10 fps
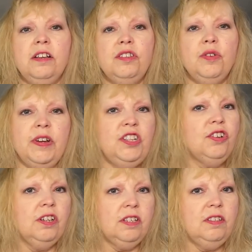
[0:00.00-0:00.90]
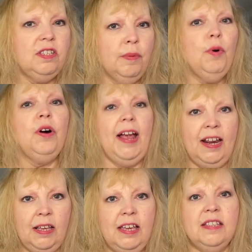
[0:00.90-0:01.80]
So I took some more
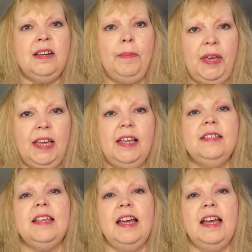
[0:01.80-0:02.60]
antihistamines